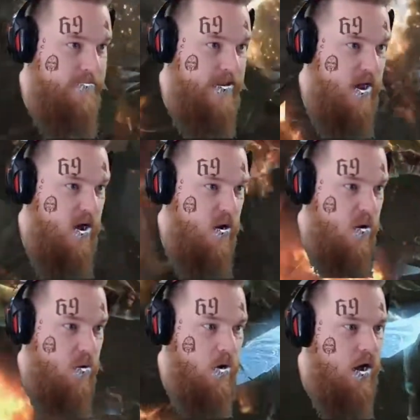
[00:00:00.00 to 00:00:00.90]

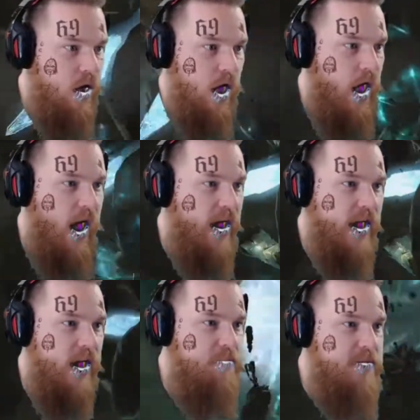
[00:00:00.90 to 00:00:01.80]
Yo! I
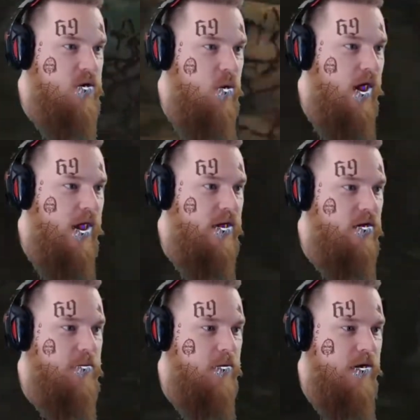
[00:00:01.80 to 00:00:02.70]
gotta be quiet
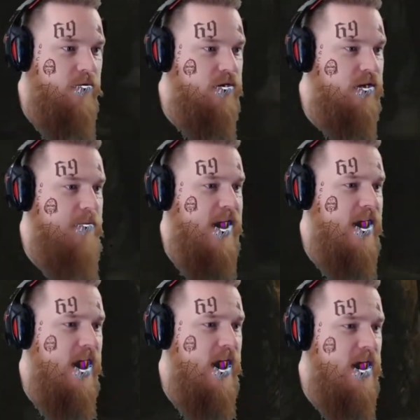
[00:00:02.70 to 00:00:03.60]
or my fucking
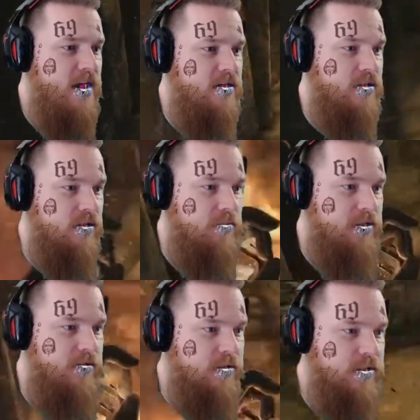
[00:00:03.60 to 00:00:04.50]
ass. Let
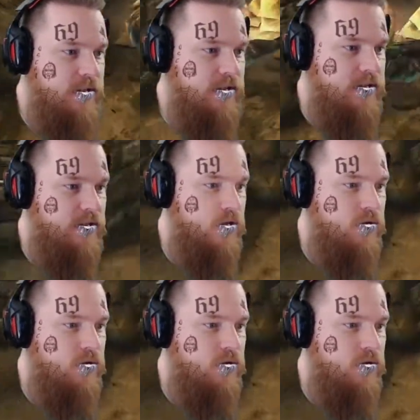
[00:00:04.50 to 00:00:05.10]
me delete these